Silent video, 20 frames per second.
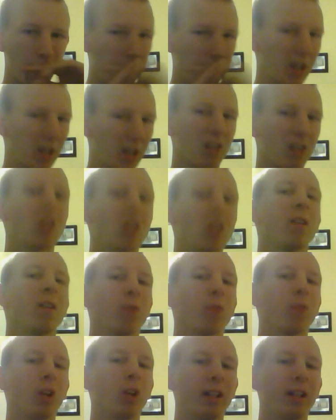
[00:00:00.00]
And because
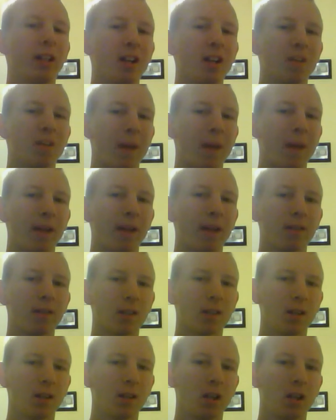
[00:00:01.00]
Sony really does
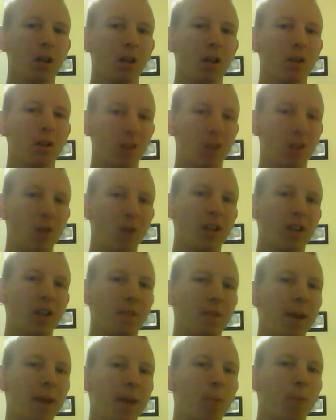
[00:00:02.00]
best,
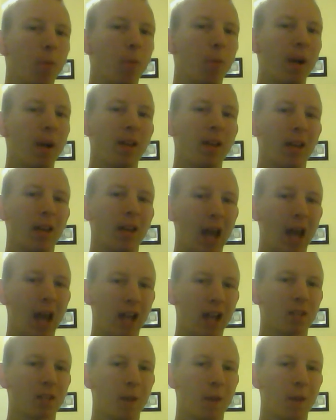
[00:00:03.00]
Sony's made more money than
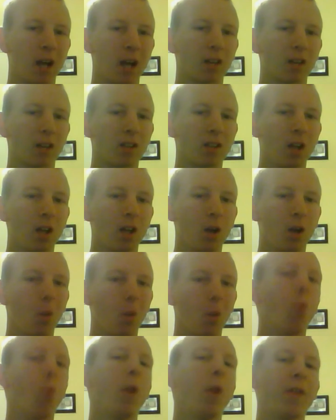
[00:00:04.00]
Xbox
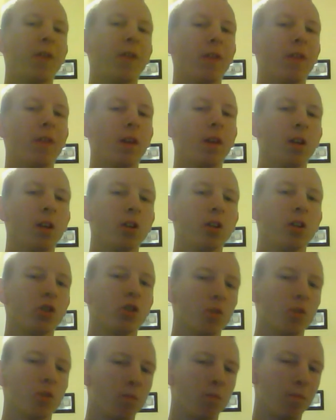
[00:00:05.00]
with,
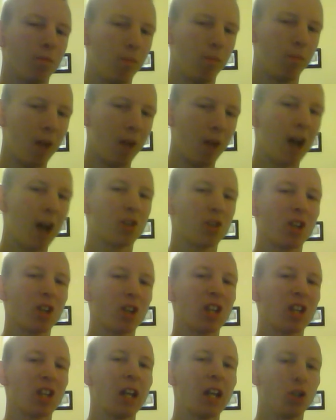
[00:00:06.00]
not
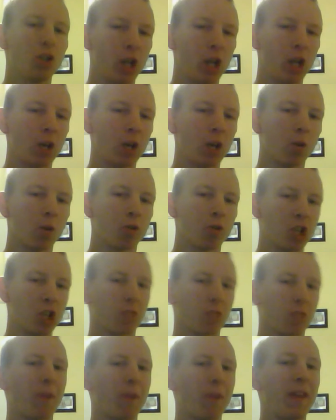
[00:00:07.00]
just in general,
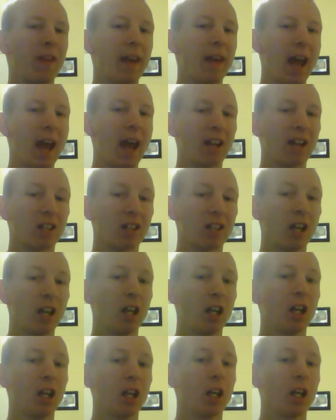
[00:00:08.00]
just with the next